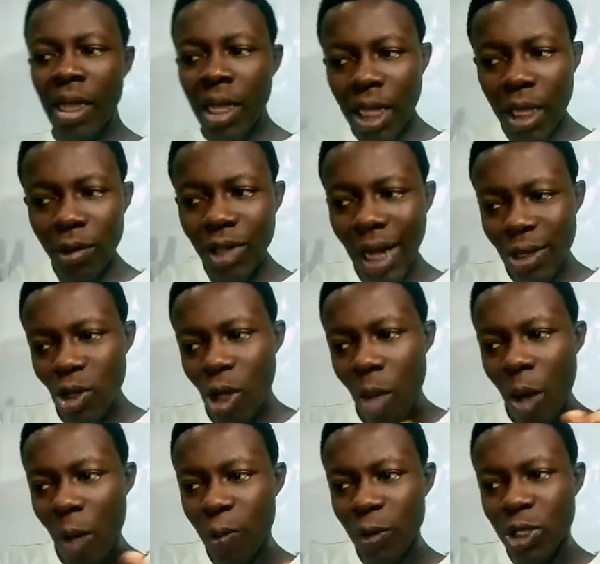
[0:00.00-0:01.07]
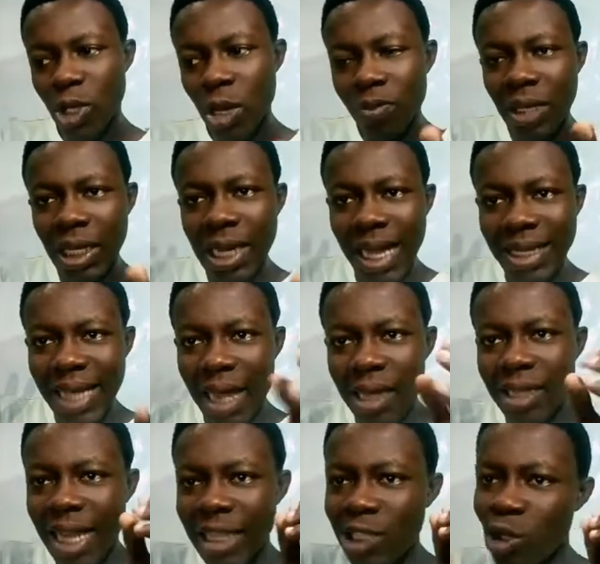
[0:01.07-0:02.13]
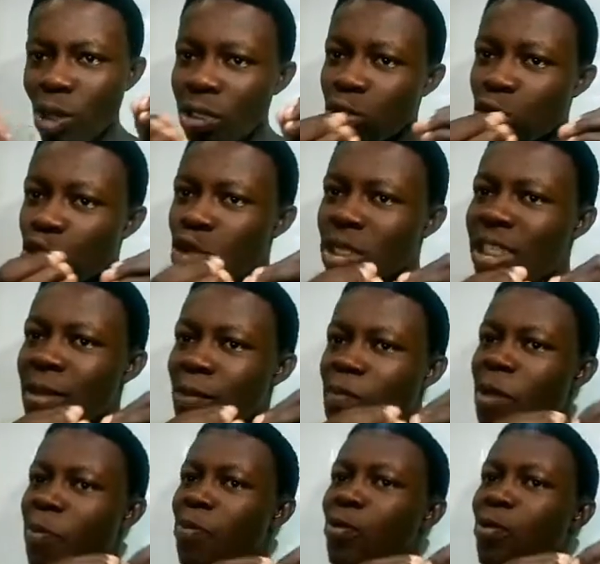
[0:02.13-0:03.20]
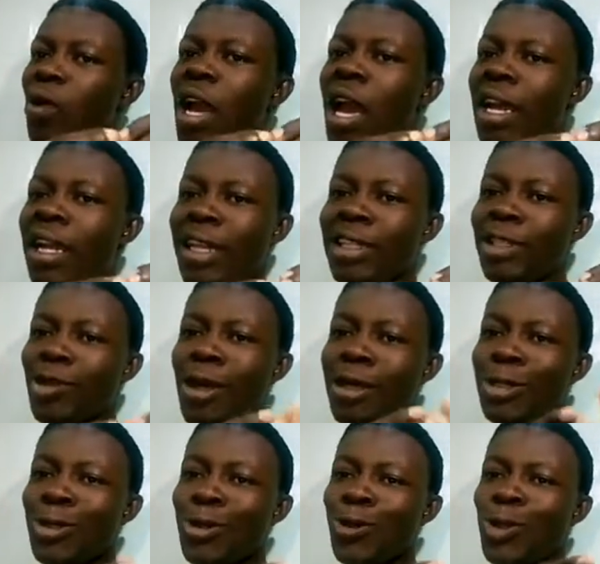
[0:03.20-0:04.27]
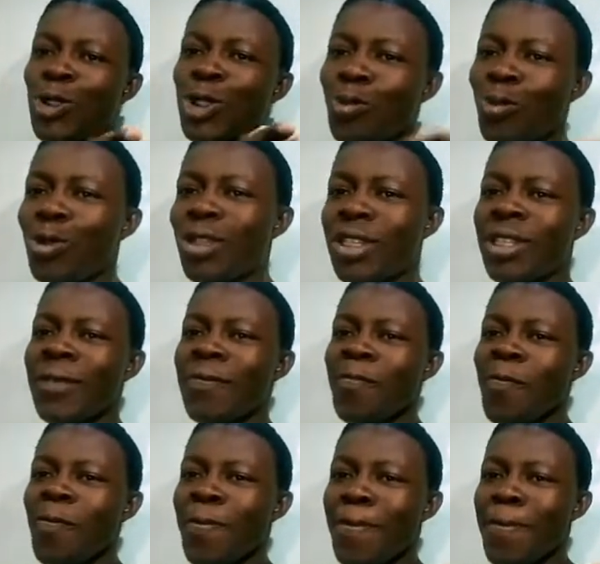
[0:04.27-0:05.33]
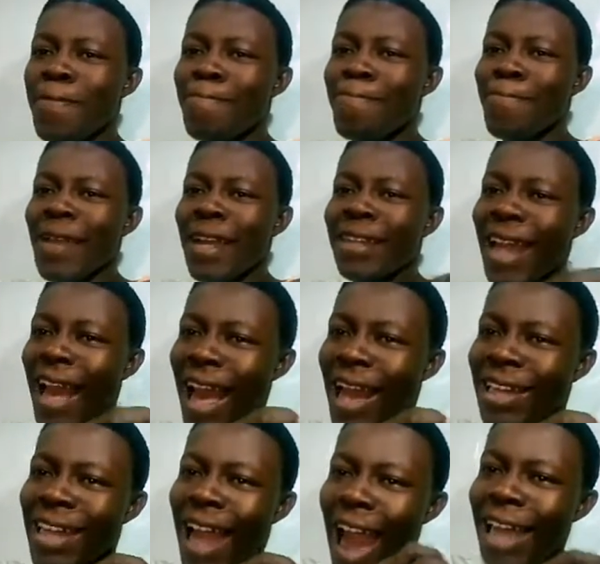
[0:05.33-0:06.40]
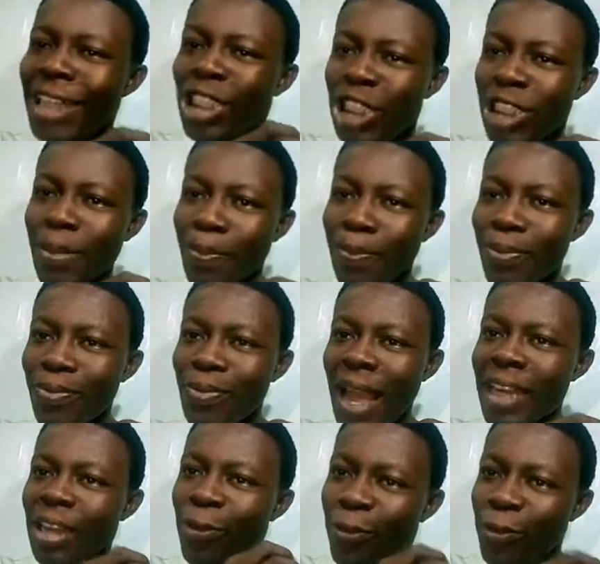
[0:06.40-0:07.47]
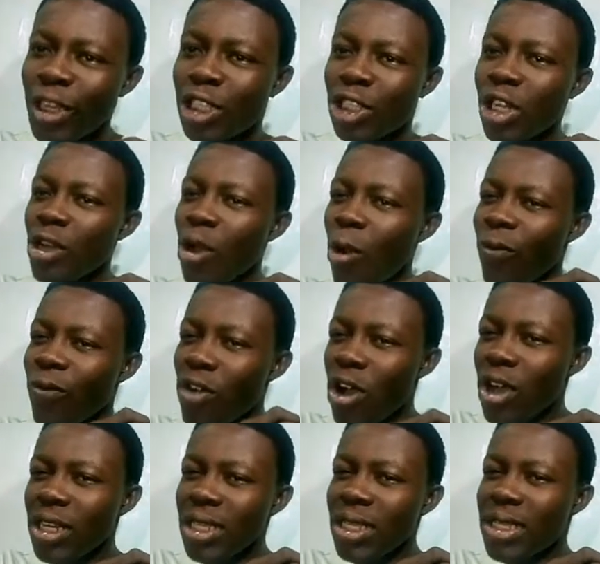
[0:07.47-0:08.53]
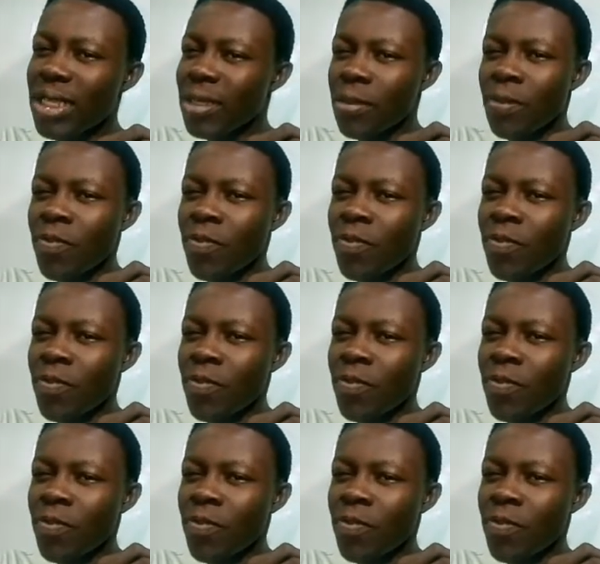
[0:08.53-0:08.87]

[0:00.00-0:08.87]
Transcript: They will try to come up with something that is going to sweeten people, that is going to smooth the hardship and the friction of all this